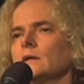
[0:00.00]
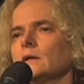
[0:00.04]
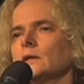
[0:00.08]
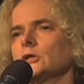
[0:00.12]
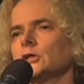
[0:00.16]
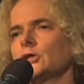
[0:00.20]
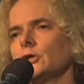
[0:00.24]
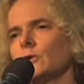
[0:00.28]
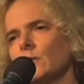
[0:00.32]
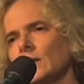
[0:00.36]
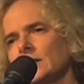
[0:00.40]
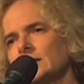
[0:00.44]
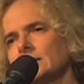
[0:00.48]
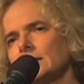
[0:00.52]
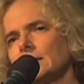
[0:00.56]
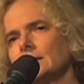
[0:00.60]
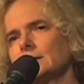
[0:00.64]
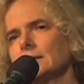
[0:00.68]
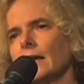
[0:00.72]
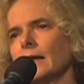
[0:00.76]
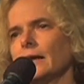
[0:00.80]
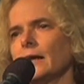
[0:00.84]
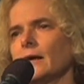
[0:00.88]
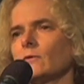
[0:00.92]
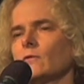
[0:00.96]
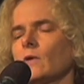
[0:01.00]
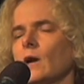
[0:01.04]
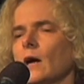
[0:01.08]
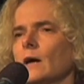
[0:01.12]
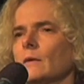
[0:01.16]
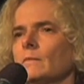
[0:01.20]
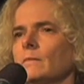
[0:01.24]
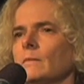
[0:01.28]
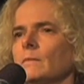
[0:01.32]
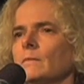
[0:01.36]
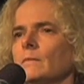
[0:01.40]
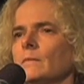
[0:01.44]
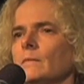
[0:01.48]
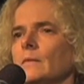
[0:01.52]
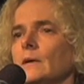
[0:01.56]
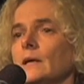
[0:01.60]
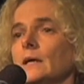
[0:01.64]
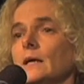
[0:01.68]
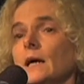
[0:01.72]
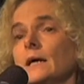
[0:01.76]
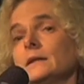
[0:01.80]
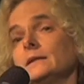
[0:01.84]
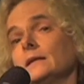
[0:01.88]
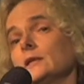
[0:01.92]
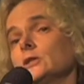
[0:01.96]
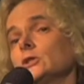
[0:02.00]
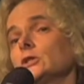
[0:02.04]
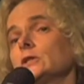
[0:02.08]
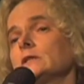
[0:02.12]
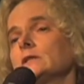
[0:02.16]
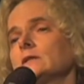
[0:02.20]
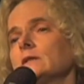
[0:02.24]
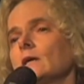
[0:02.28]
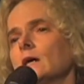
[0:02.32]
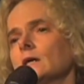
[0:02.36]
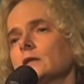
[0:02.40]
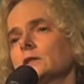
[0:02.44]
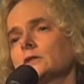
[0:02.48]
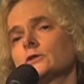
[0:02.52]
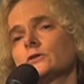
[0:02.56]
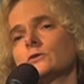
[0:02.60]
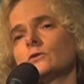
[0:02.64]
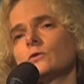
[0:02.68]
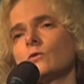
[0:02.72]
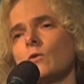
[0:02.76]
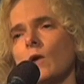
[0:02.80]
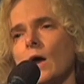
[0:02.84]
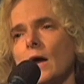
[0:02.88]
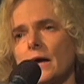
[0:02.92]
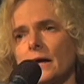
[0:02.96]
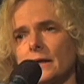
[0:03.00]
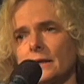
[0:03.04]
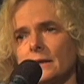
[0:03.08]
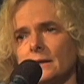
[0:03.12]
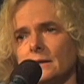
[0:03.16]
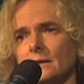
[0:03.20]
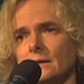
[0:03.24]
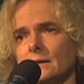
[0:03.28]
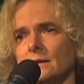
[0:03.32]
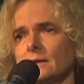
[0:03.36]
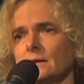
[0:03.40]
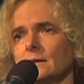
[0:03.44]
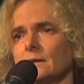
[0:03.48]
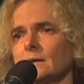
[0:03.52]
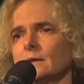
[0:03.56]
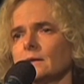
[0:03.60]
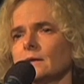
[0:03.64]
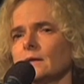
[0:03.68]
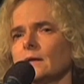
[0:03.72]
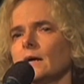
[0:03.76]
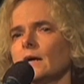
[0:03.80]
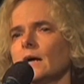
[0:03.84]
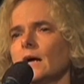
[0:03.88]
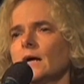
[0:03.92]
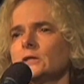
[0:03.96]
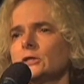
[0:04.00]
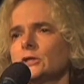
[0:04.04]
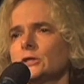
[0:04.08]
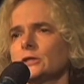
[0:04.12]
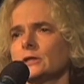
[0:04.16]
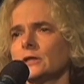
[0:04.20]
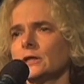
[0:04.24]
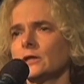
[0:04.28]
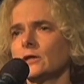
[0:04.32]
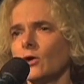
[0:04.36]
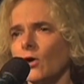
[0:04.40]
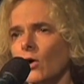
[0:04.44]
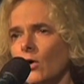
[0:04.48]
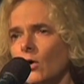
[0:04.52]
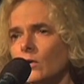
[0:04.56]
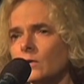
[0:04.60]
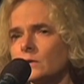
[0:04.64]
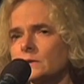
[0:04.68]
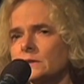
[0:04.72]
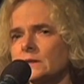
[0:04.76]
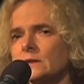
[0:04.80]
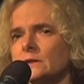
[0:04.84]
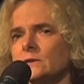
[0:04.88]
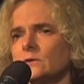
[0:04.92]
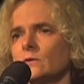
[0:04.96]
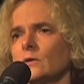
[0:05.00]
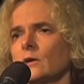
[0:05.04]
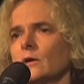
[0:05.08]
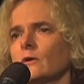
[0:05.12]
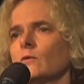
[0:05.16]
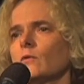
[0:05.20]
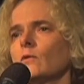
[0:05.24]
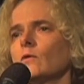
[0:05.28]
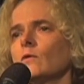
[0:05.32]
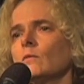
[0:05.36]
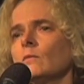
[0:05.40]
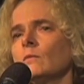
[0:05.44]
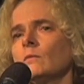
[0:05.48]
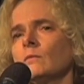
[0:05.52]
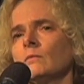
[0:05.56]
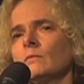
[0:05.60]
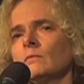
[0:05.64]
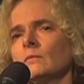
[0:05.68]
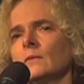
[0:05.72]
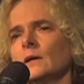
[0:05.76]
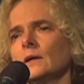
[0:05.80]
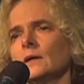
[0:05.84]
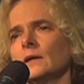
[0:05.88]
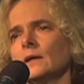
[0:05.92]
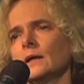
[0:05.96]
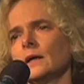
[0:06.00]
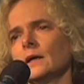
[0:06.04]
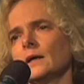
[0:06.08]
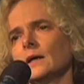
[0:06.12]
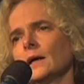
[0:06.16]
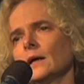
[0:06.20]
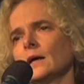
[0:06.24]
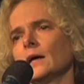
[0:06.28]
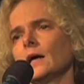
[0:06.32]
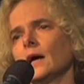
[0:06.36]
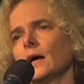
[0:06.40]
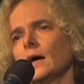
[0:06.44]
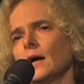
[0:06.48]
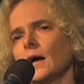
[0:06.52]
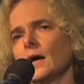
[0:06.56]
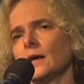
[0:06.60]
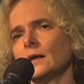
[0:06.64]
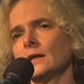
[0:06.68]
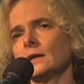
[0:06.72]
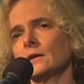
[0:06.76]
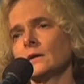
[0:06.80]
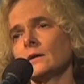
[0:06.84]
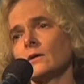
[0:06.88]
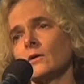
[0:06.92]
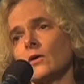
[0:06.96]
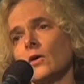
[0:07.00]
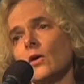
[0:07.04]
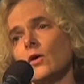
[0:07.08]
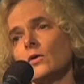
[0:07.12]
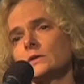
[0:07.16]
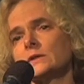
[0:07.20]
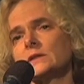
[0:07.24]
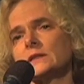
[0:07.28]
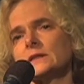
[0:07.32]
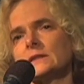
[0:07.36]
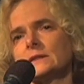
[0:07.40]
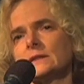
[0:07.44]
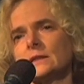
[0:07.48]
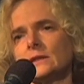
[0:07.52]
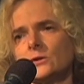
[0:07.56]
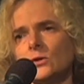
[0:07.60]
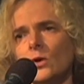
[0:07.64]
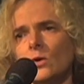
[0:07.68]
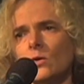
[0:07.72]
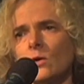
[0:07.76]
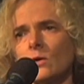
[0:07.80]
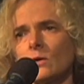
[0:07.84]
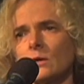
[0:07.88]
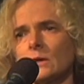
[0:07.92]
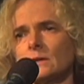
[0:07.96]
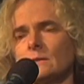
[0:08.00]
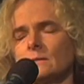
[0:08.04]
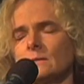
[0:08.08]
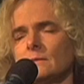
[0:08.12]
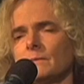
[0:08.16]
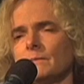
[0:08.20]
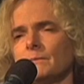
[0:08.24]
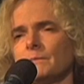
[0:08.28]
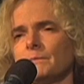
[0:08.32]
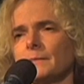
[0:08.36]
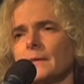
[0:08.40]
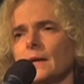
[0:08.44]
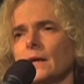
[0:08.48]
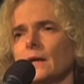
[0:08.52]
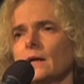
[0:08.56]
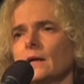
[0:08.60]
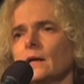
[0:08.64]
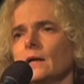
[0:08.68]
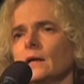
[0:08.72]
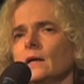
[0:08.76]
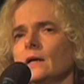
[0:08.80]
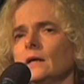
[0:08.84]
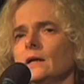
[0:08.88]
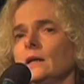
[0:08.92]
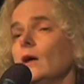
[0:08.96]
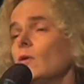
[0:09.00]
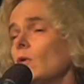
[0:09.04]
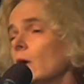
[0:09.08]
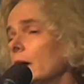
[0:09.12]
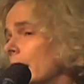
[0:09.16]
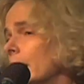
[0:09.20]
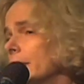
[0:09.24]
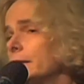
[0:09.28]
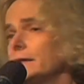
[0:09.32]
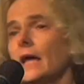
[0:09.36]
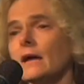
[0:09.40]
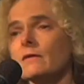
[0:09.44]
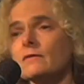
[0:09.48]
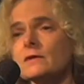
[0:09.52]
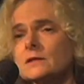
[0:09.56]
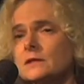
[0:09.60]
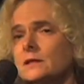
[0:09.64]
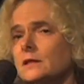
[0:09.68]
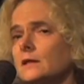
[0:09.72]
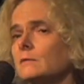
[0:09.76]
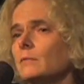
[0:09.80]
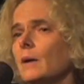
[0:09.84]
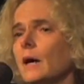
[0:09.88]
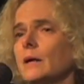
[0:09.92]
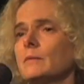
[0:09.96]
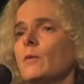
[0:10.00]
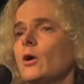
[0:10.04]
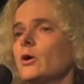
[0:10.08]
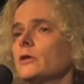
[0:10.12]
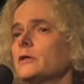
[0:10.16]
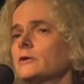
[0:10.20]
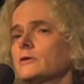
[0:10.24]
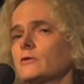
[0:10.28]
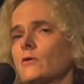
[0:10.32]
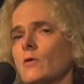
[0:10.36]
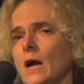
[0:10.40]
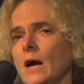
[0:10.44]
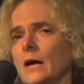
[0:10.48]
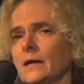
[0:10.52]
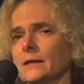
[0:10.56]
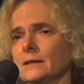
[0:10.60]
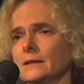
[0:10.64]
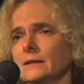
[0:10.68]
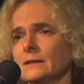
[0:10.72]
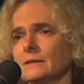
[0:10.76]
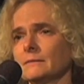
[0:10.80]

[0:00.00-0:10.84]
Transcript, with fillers: She reads the telegram, and then she starts to cry. And she goes into her room and closes the door. Now, I had never seen my mother cry.